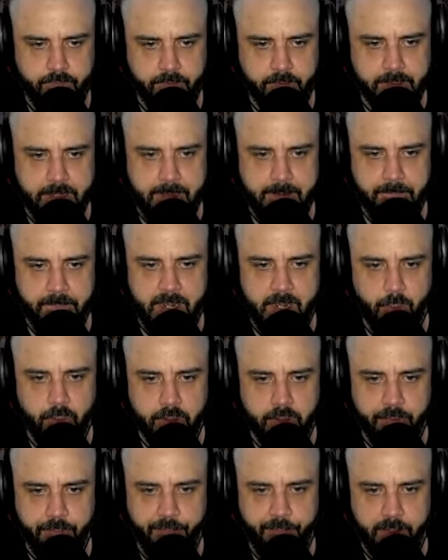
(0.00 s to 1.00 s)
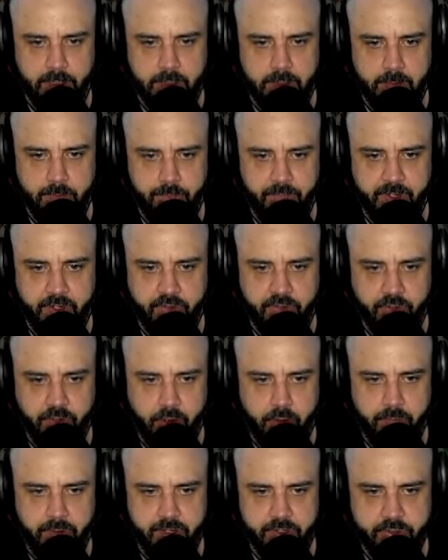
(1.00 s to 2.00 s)
Okay, now we're gonna fill up these
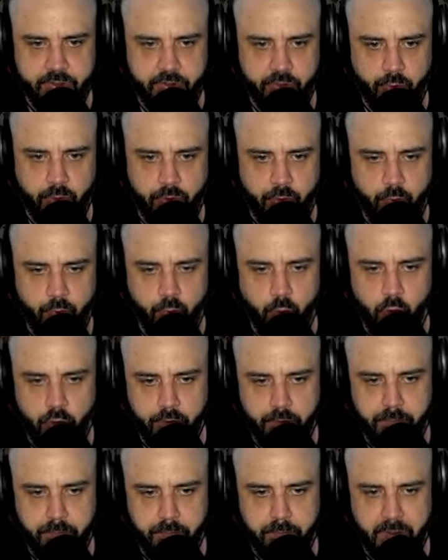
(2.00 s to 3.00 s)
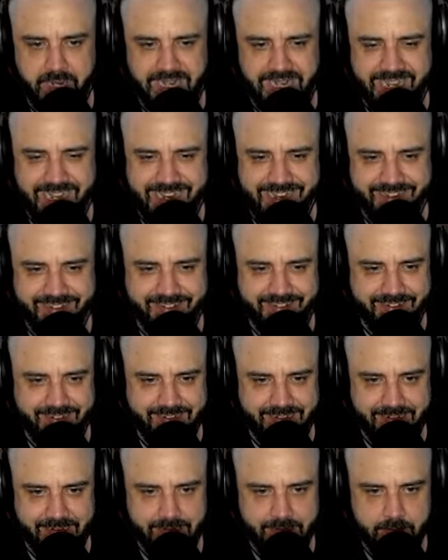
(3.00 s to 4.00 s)
saw benches with wood planks.
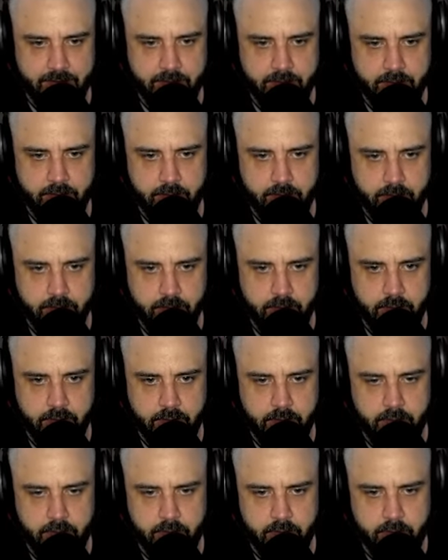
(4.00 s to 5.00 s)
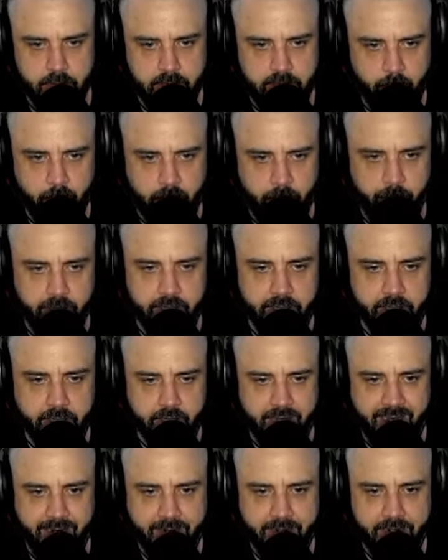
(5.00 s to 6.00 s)
That way we can
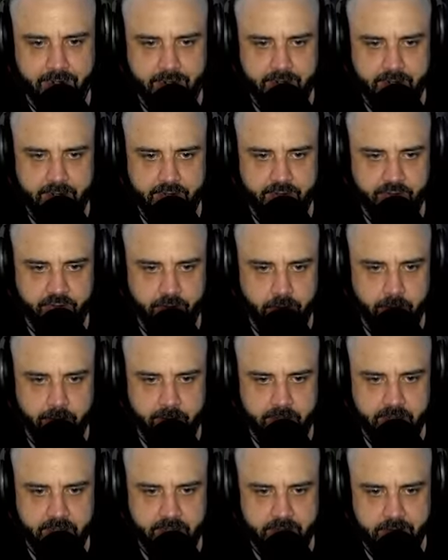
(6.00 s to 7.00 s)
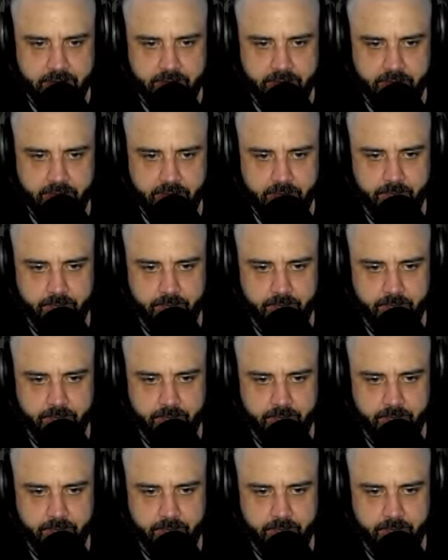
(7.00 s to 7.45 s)
kind of get a head start on things.